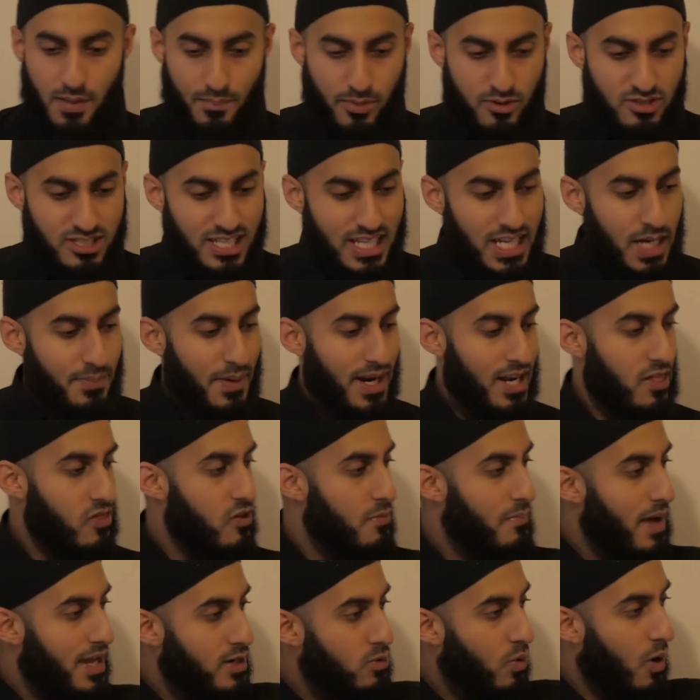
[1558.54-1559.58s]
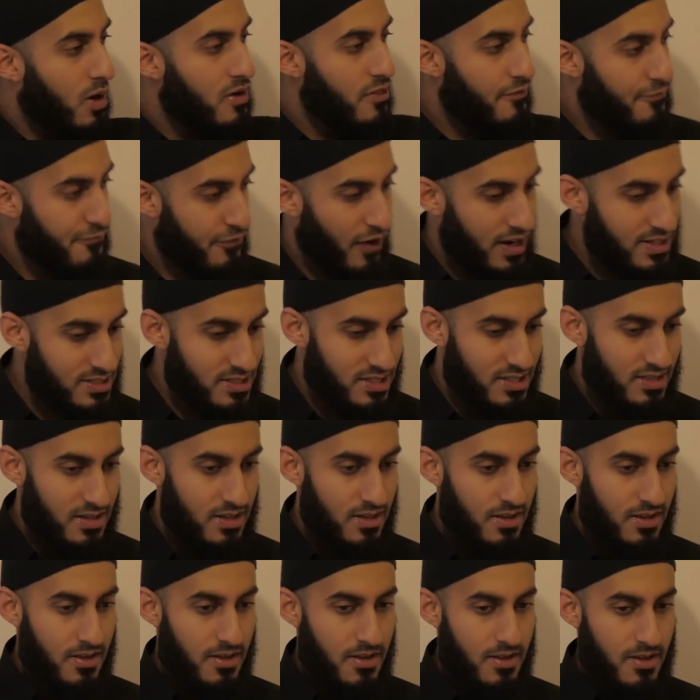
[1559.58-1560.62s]
Because think about it, the men who are in the front
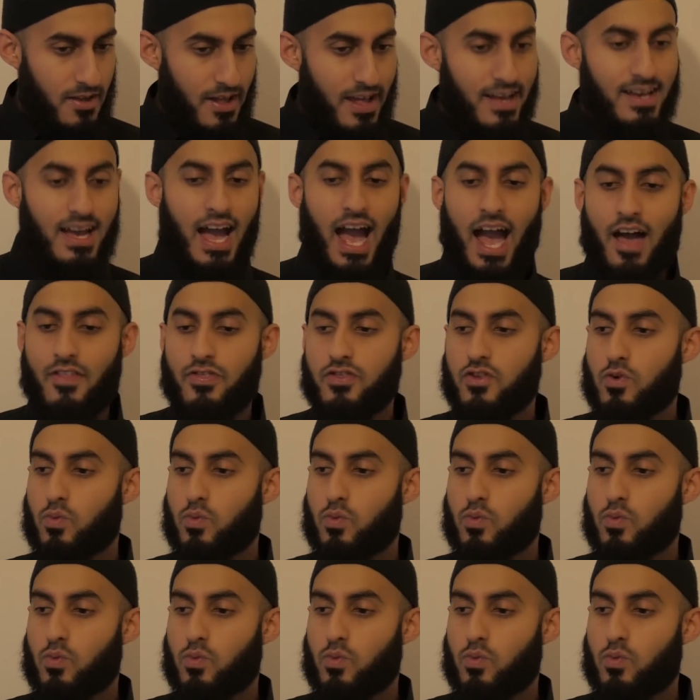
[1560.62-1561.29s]
and